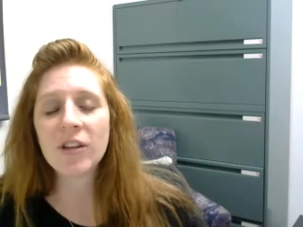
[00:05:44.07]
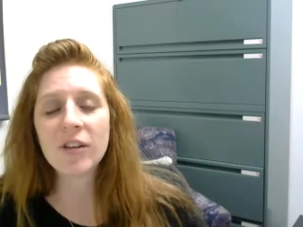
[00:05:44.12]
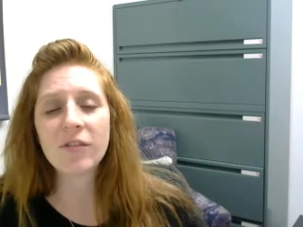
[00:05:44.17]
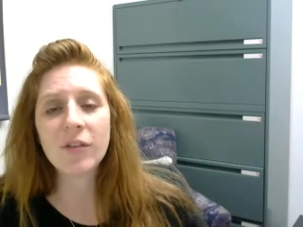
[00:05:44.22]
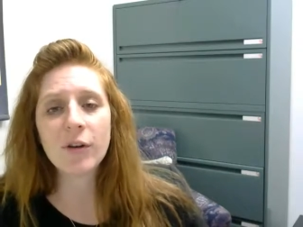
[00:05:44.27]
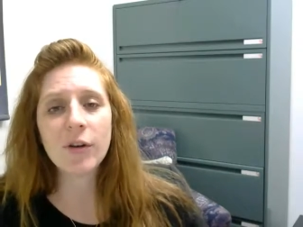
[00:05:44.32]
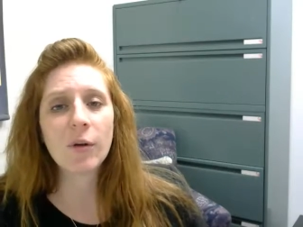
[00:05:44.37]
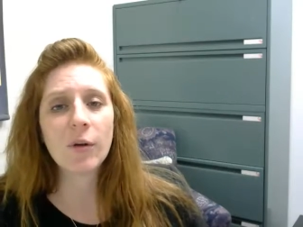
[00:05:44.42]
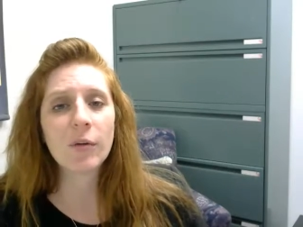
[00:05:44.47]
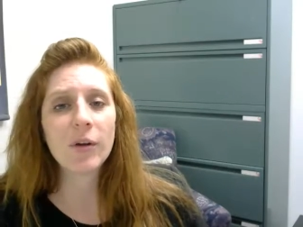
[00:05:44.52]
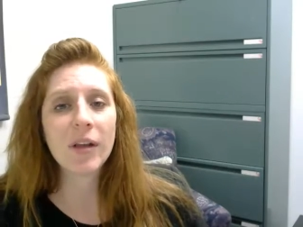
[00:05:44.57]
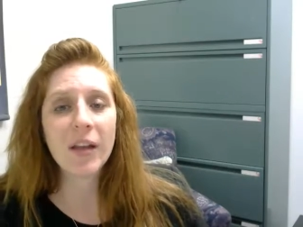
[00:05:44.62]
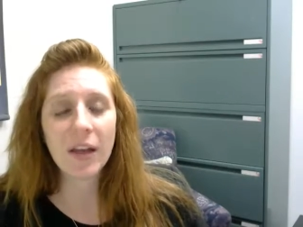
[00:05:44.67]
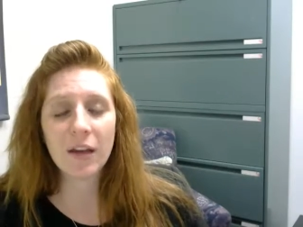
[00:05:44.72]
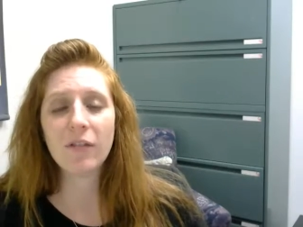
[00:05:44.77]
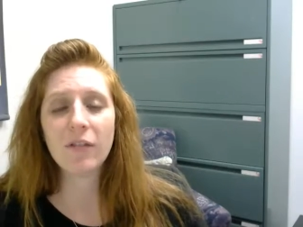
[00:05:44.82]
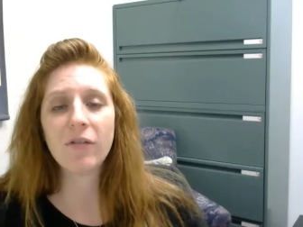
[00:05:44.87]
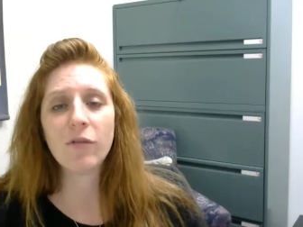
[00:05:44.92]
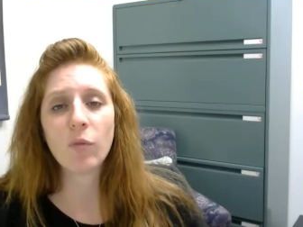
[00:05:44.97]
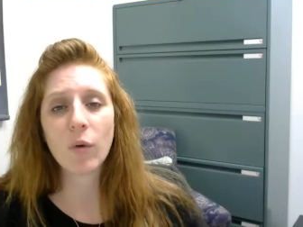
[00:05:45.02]
If you don't
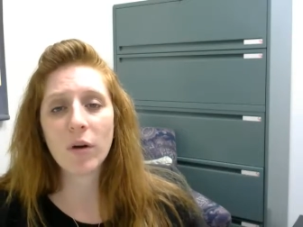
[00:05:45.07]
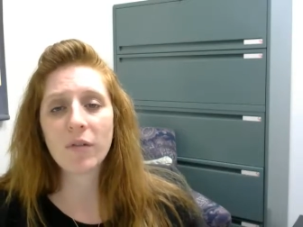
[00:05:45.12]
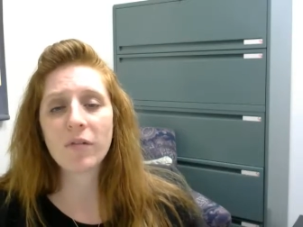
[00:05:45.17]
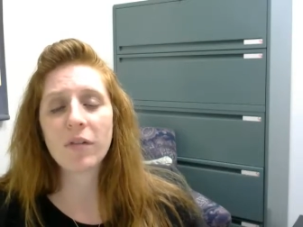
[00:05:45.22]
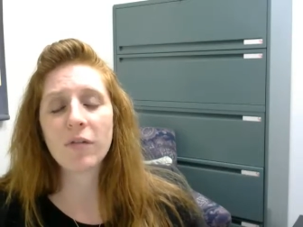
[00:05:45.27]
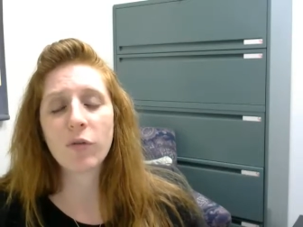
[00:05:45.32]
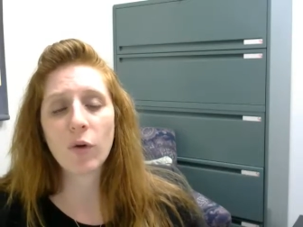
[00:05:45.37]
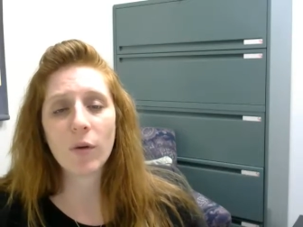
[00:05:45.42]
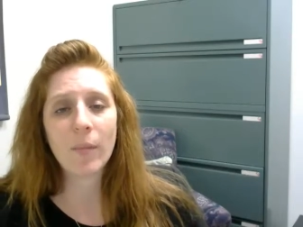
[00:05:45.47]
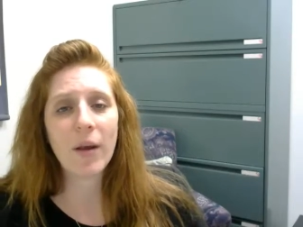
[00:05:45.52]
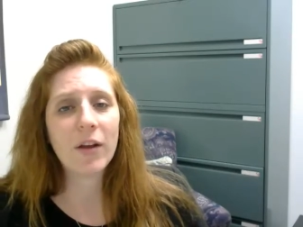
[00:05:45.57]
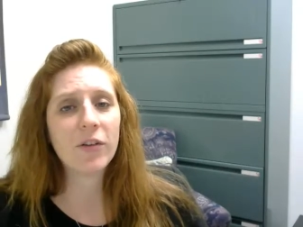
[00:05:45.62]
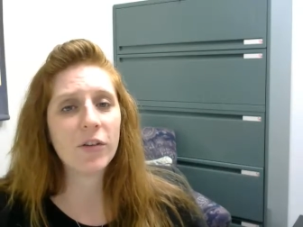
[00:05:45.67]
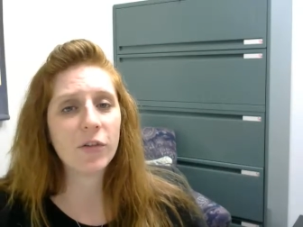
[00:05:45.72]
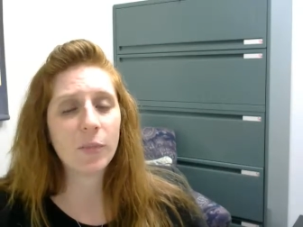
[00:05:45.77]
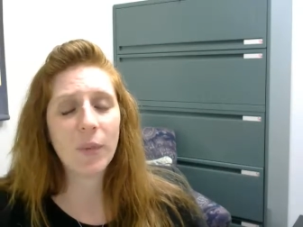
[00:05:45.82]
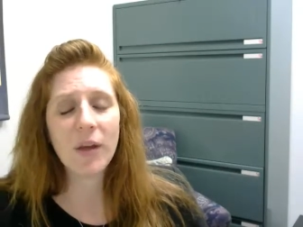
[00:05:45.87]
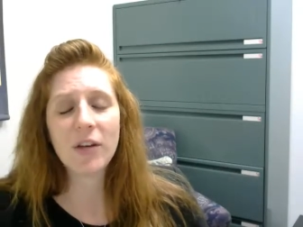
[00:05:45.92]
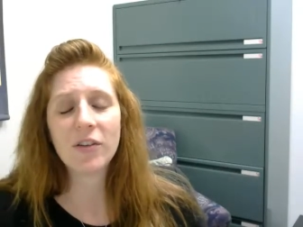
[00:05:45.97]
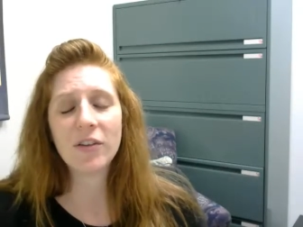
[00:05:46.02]
give one of the 4 major
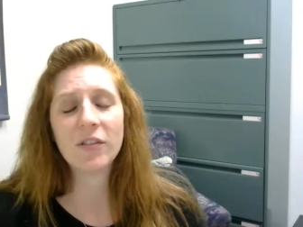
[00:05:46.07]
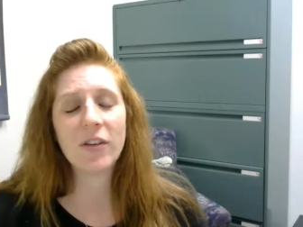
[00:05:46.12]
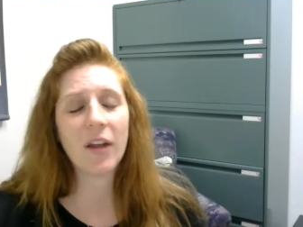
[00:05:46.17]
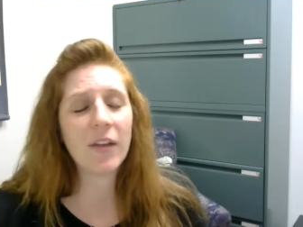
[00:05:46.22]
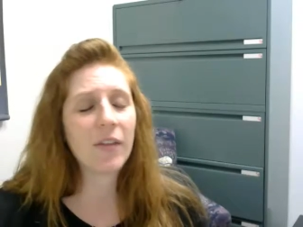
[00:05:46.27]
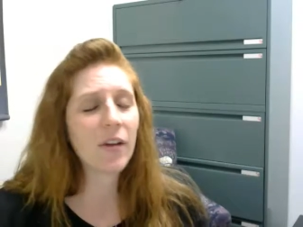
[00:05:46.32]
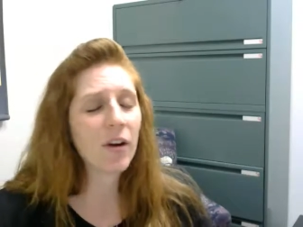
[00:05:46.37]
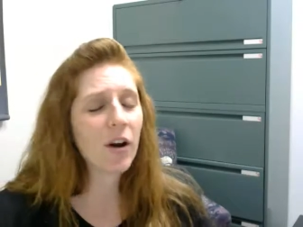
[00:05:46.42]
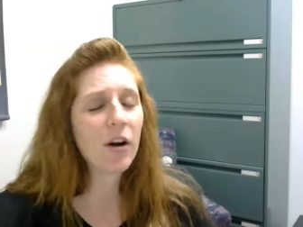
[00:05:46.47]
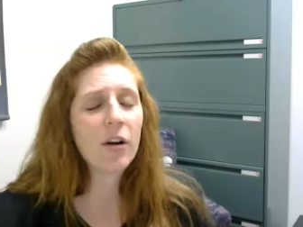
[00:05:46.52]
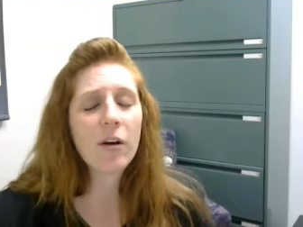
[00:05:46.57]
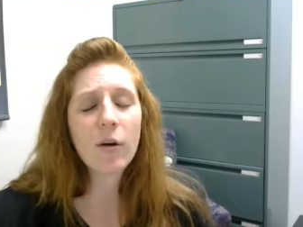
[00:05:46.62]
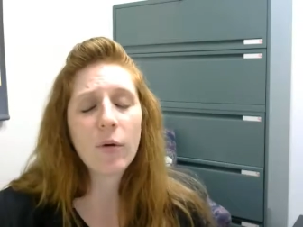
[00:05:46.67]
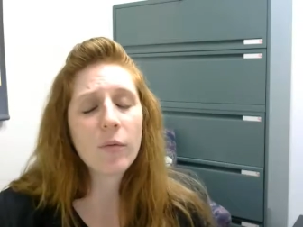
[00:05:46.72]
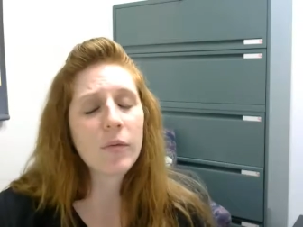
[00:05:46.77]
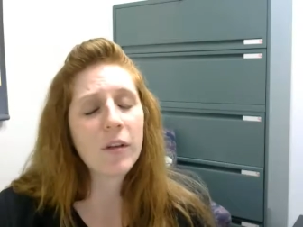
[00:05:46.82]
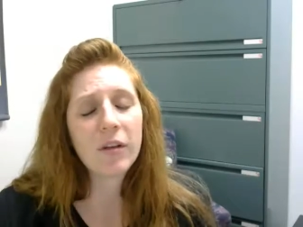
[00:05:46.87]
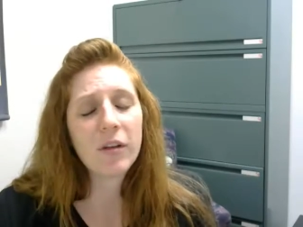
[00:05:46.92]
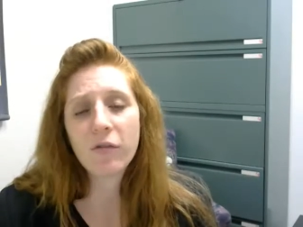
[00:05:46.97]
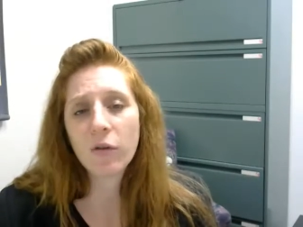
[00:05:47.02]
speeches, and there are
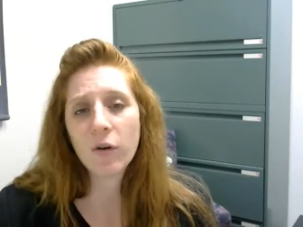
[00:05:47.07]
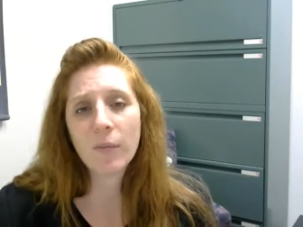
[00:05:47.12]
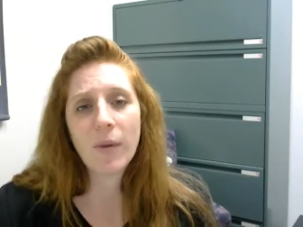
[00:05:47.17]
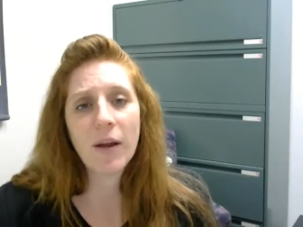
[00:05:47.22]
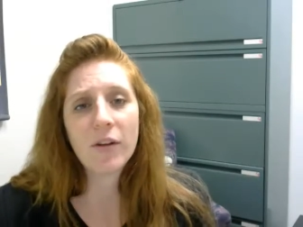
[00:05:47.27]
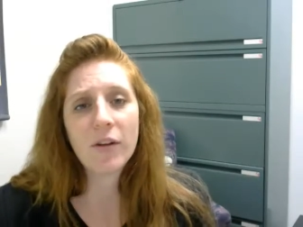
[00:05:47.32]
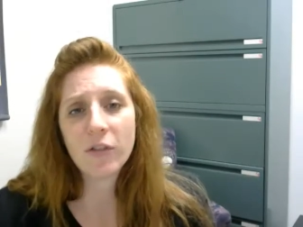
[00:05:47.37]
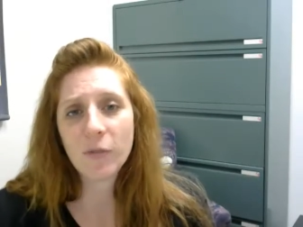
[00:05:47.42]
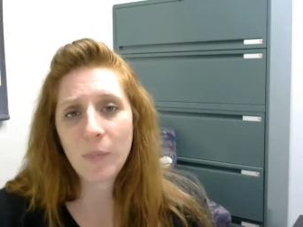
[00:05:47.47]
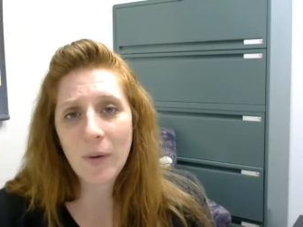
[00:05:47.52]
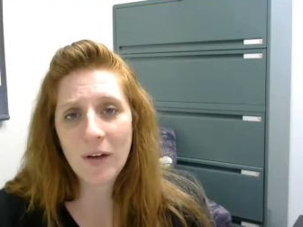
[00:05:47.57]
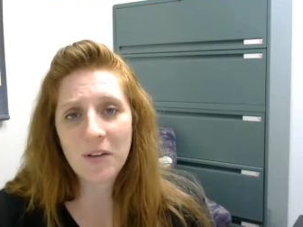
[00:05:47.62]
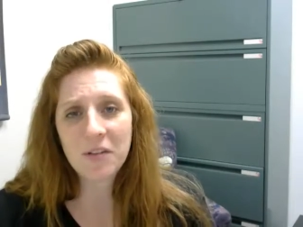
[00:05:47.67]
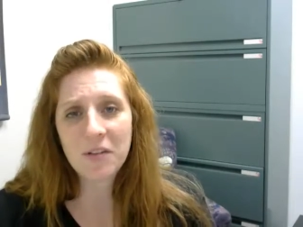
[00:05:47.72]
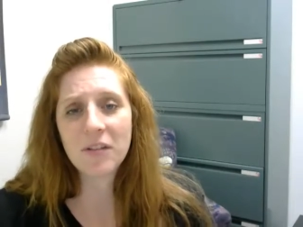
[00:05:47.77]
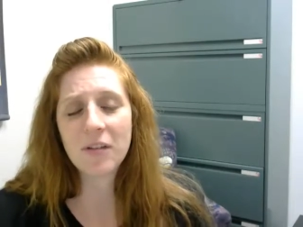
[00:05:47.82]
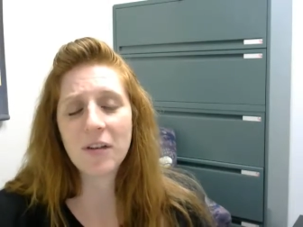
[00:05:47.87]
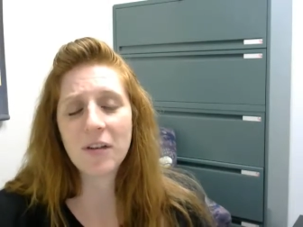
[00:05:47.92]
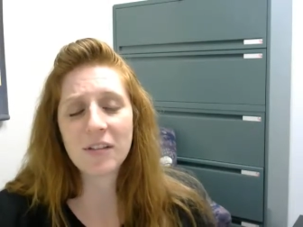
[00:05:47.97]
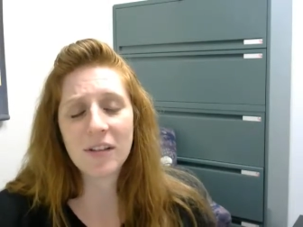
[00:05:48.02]
only 4 major
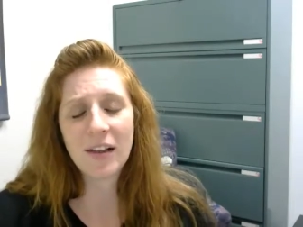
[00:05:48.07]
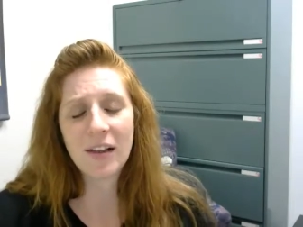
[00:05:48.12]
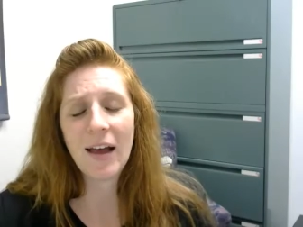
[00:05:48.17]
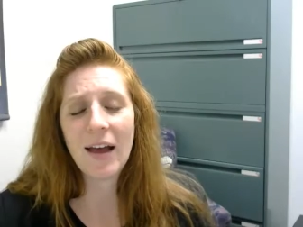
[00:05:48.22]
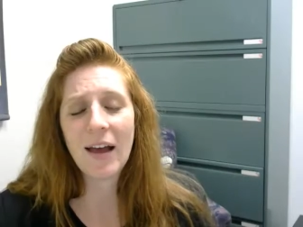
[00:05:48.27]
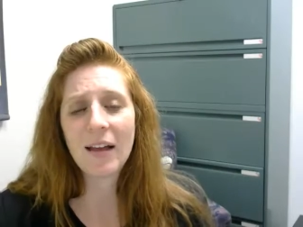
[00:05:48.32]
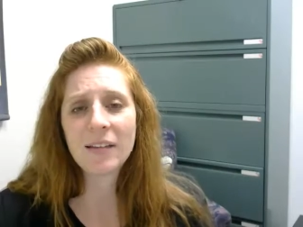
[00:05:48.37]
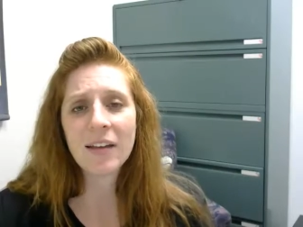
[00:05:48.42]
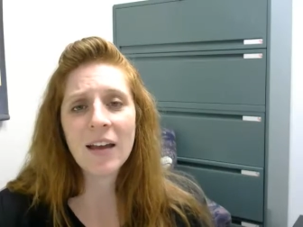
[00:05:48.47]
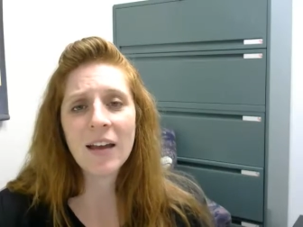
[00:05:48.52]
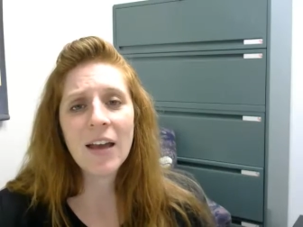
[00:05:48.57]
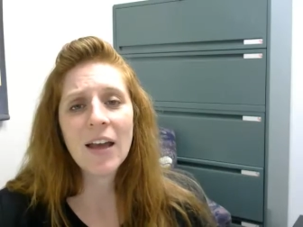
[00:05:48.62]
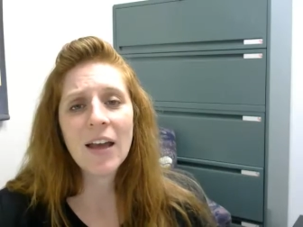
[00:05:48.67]
speeches in this class,